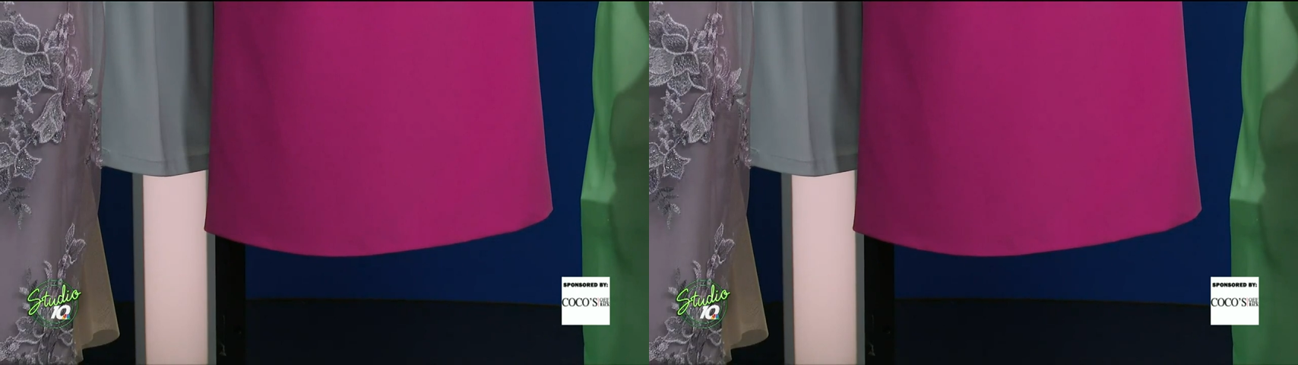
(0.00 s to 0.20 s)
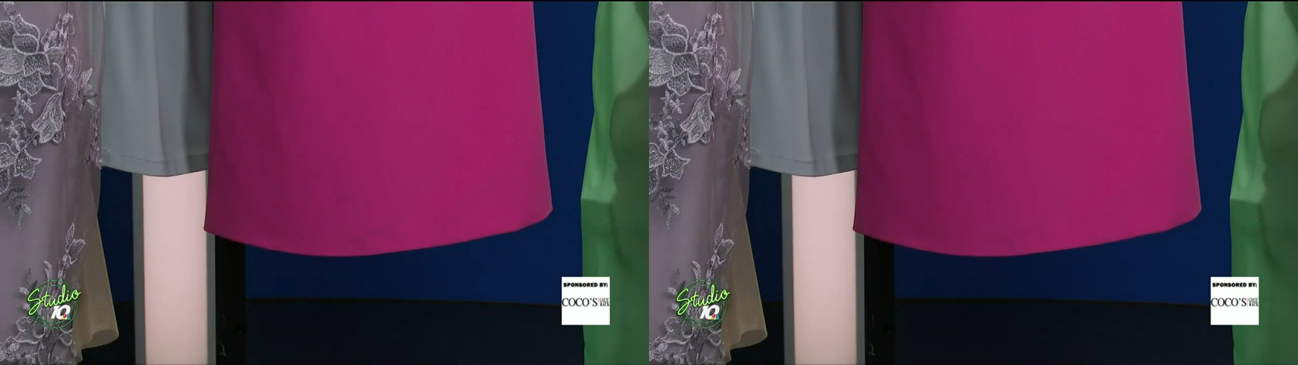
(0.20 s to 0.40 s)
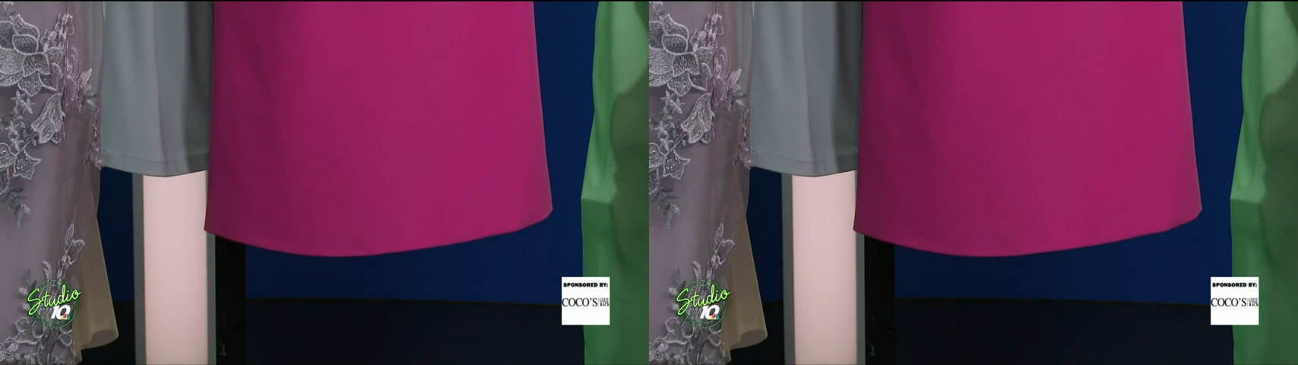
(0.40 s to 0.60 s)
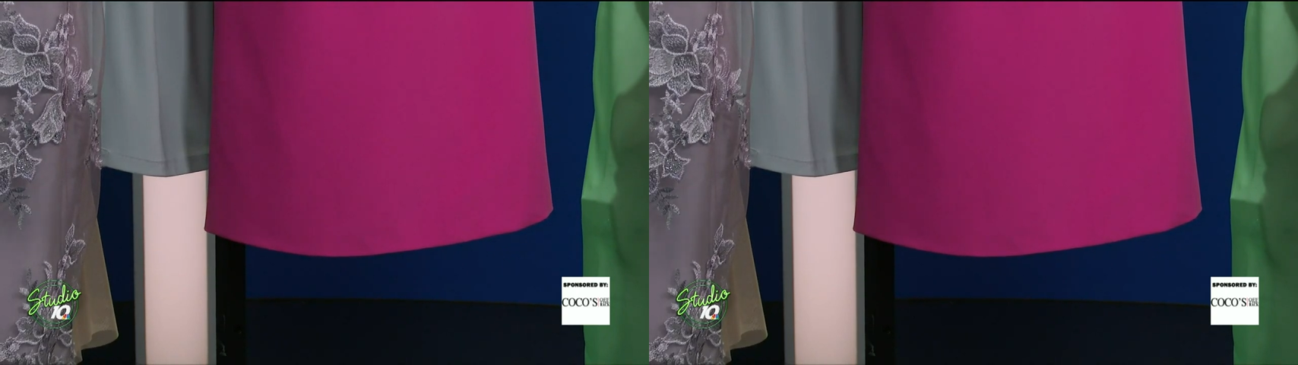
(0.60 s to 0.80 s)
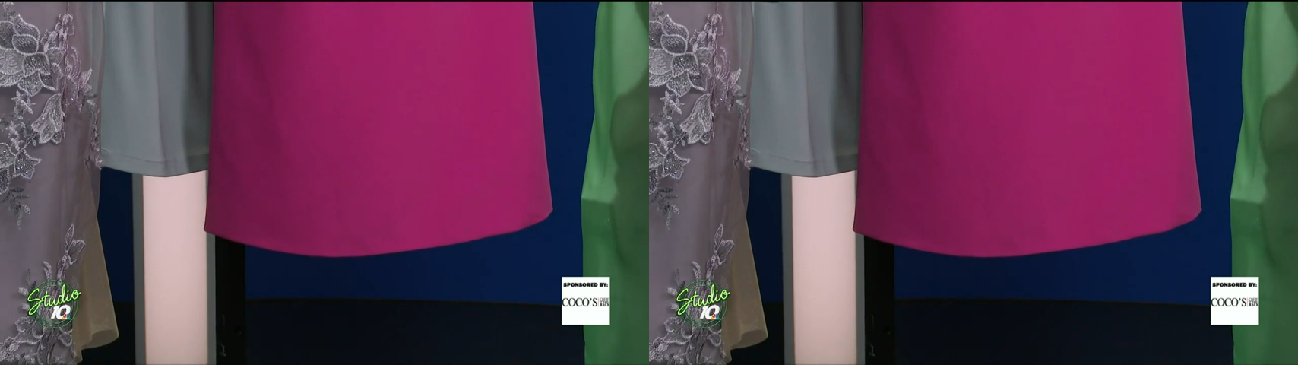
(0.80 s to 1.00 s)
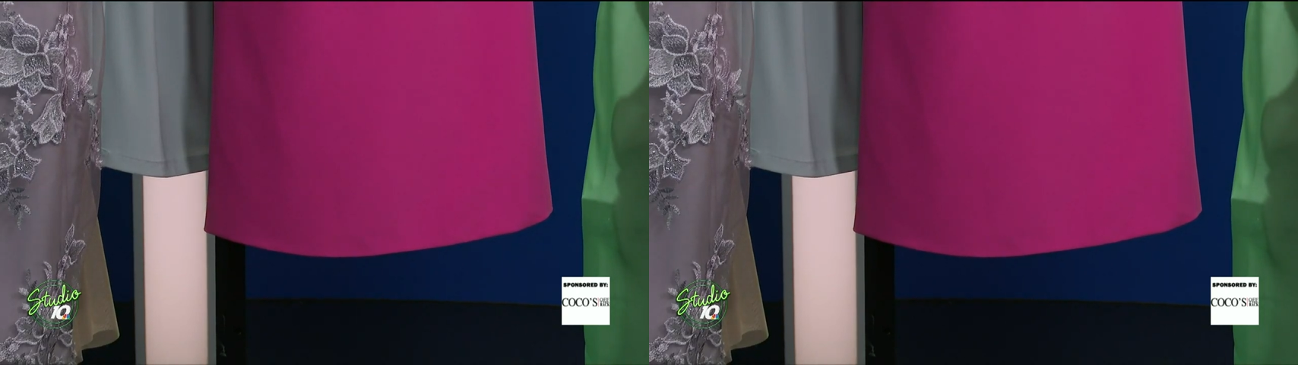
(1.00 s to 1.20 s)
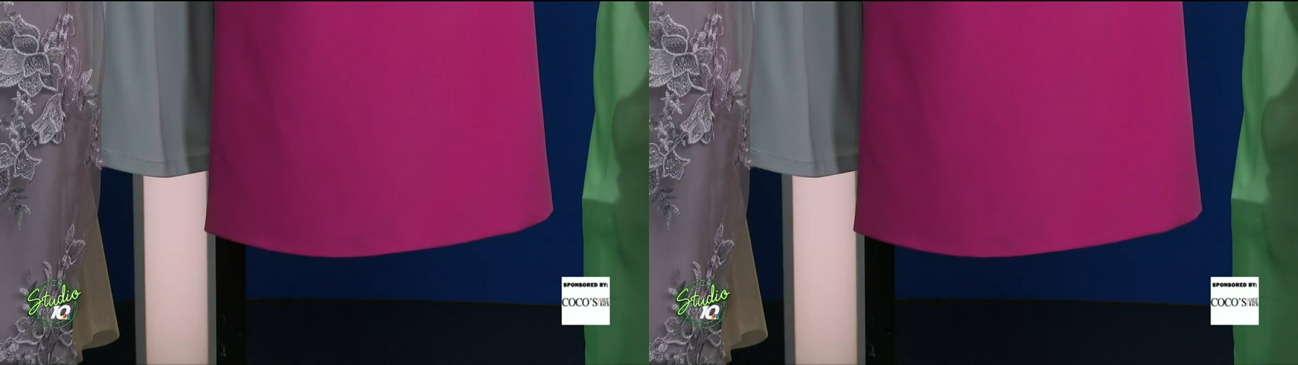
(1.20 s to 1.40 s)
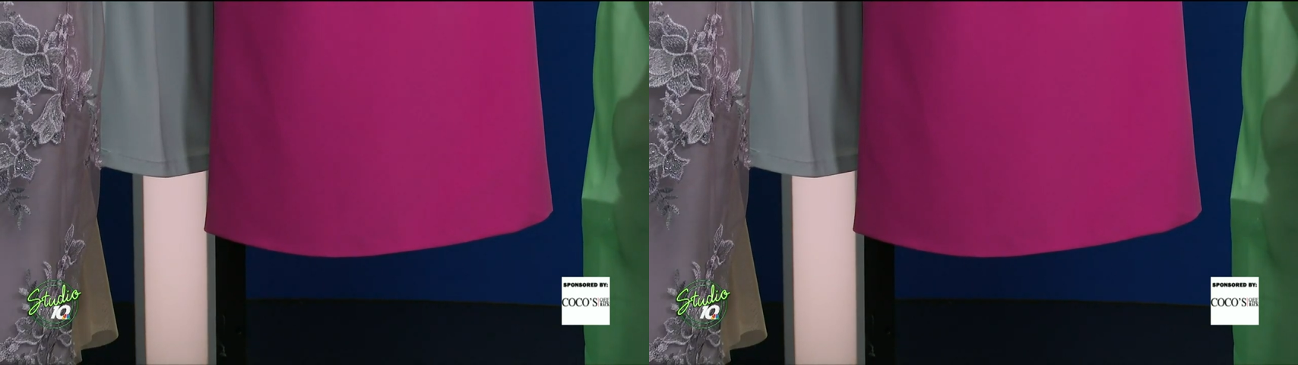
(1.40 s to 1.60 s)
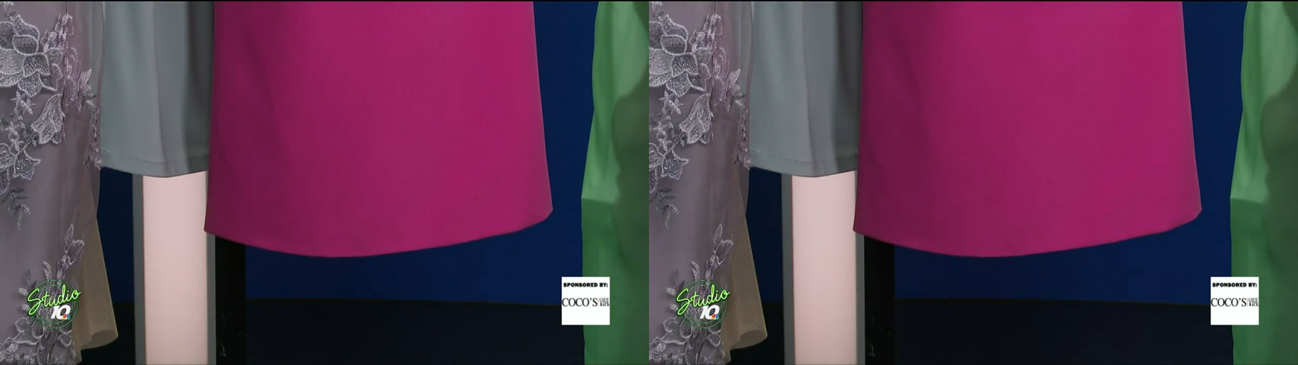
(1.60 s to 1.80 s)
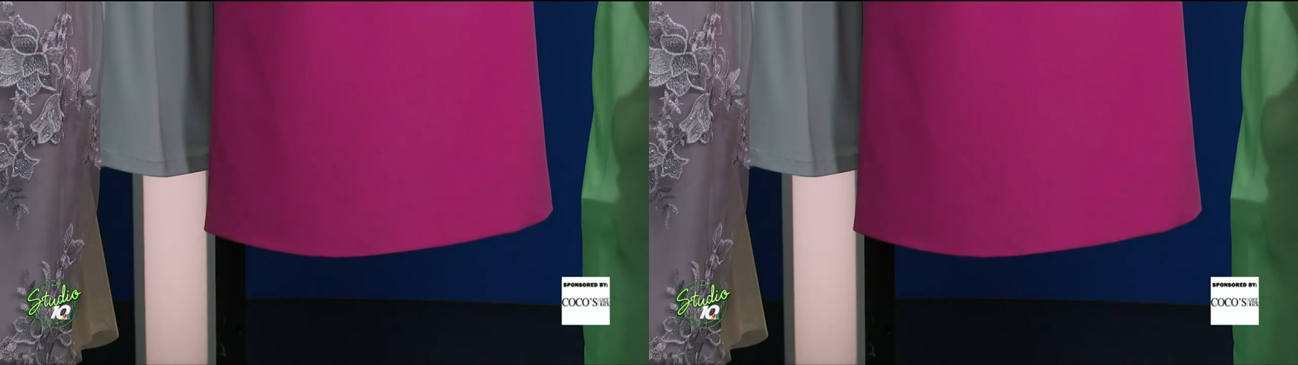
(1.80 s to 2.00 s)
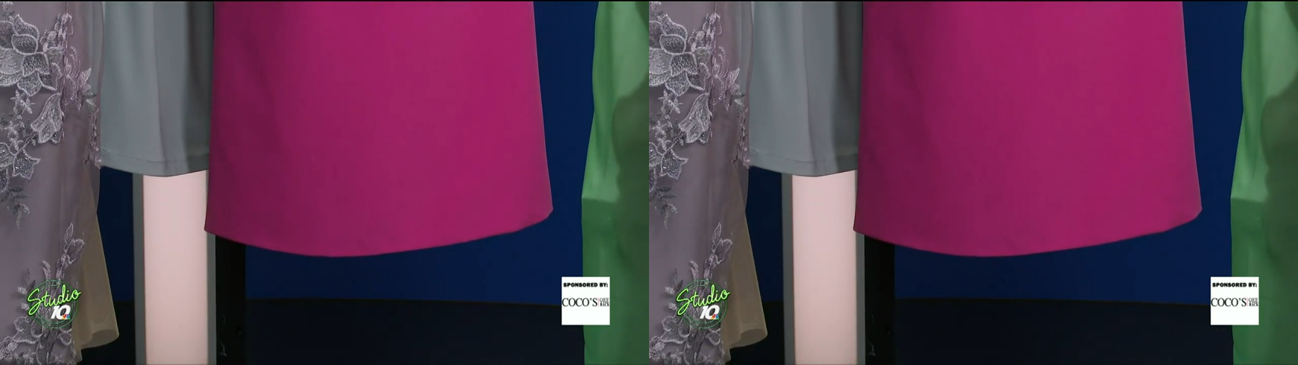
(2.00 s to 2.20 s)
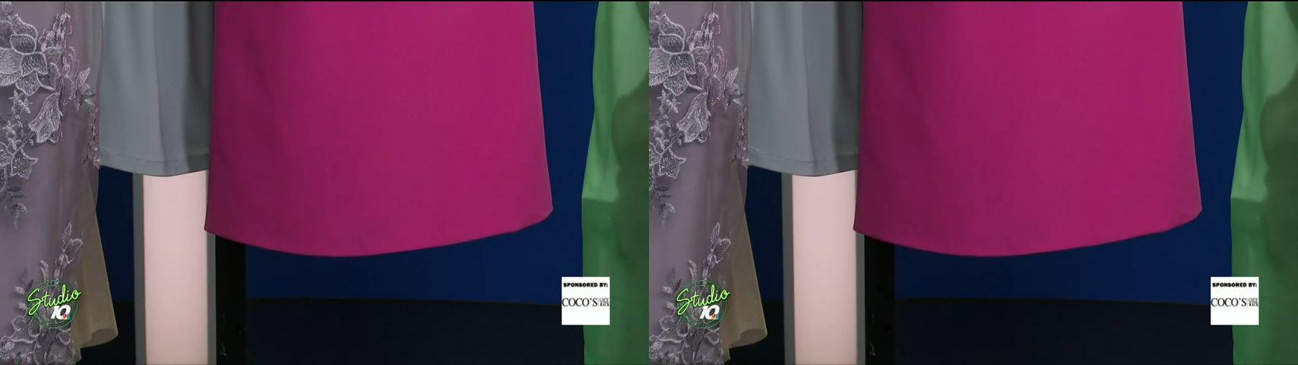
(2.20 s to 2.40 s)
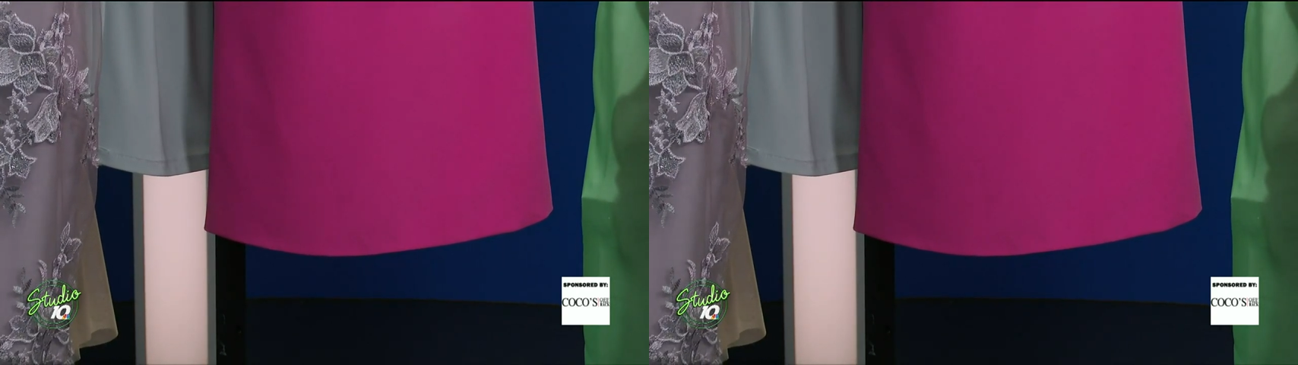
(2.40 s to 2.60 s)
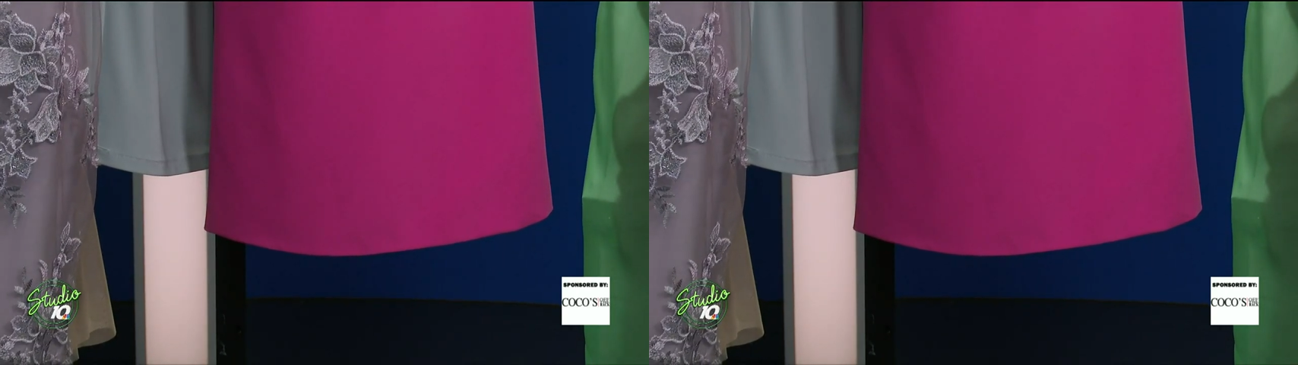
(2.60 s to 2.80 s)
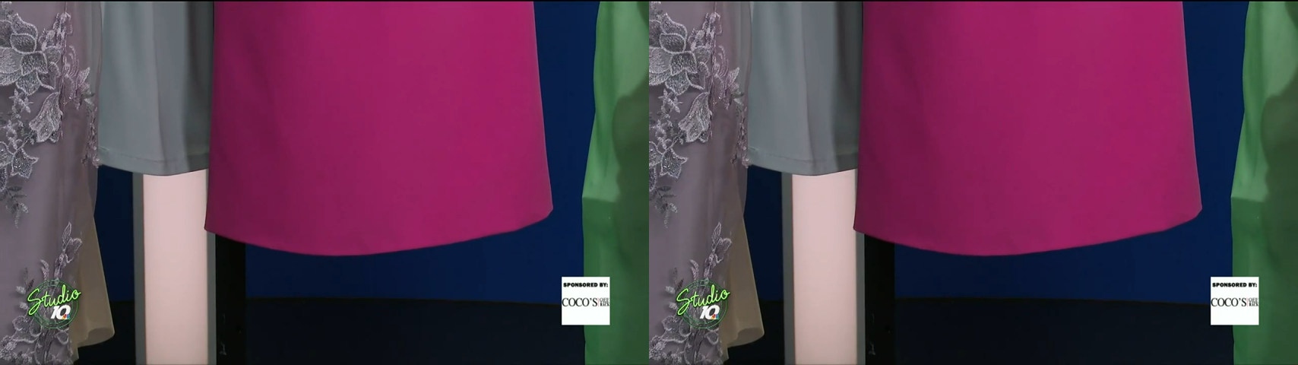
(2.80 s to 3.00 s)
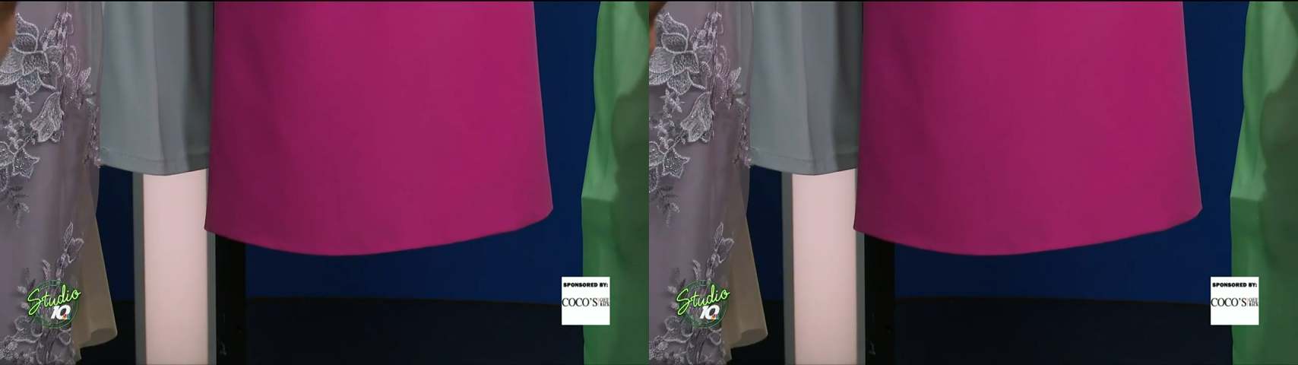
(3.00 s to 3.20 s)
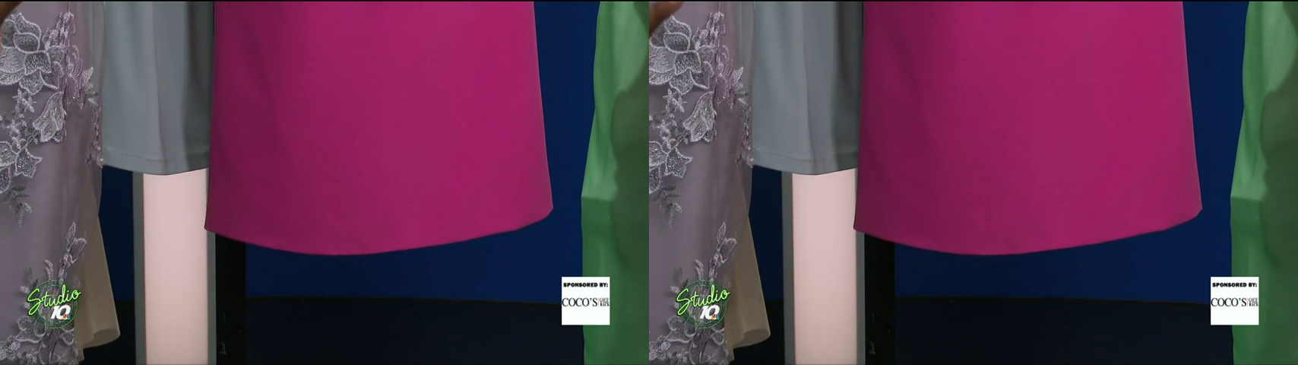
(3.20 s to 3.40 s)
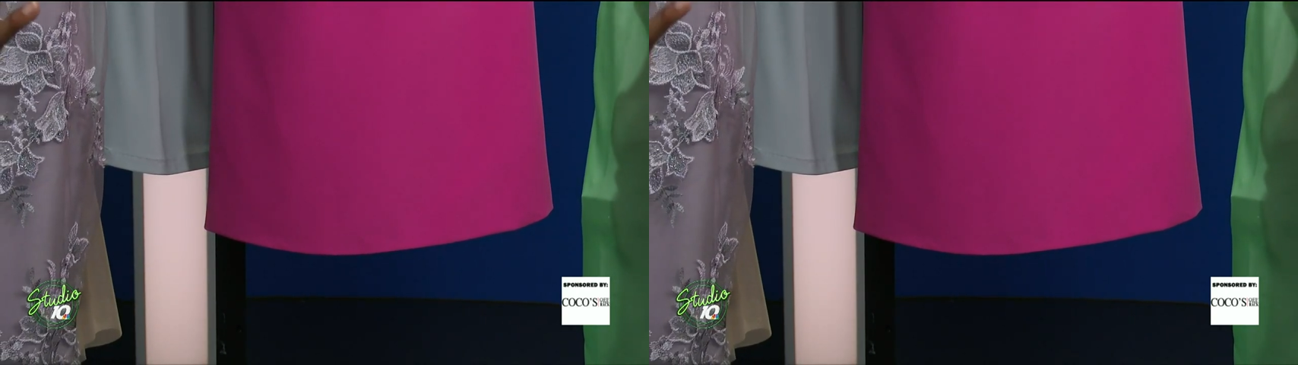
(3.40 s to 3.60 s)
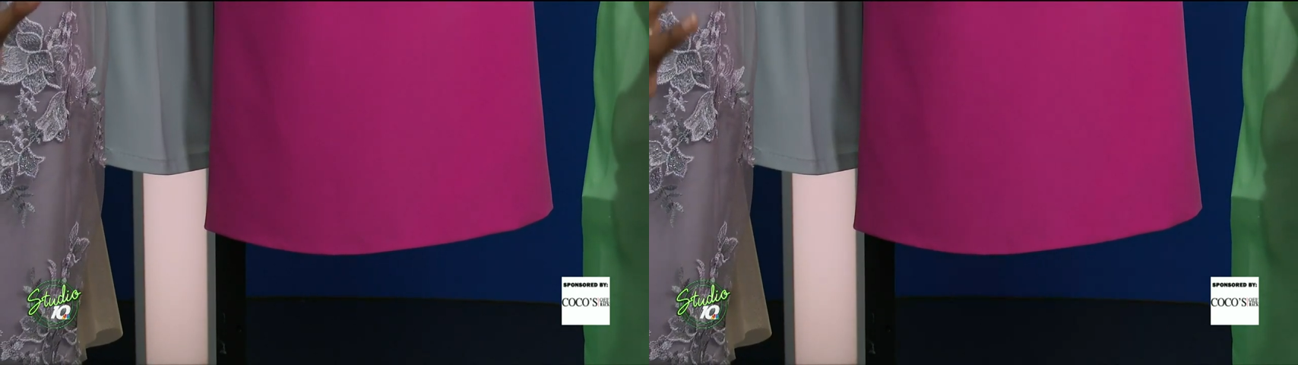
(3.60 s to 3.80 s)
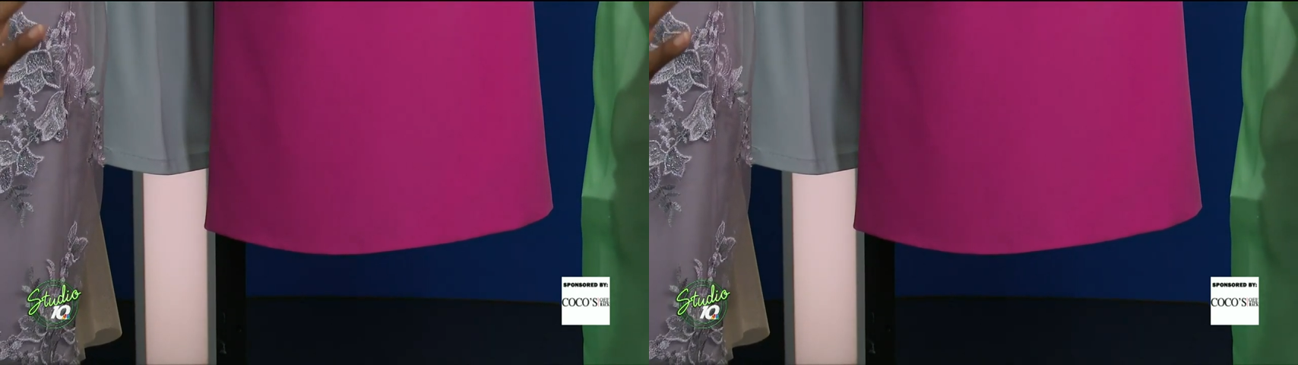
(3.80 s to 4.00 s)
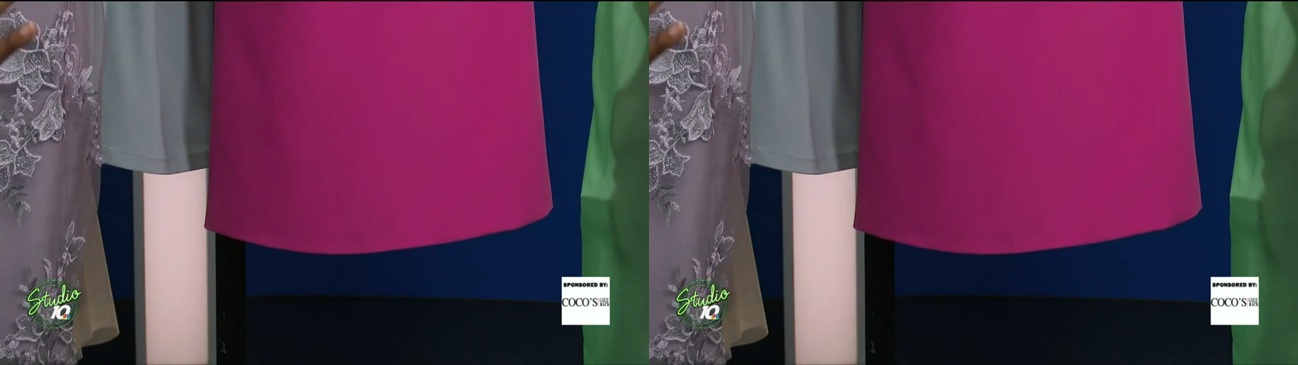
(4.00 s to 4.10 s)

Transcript: (no speaker visible)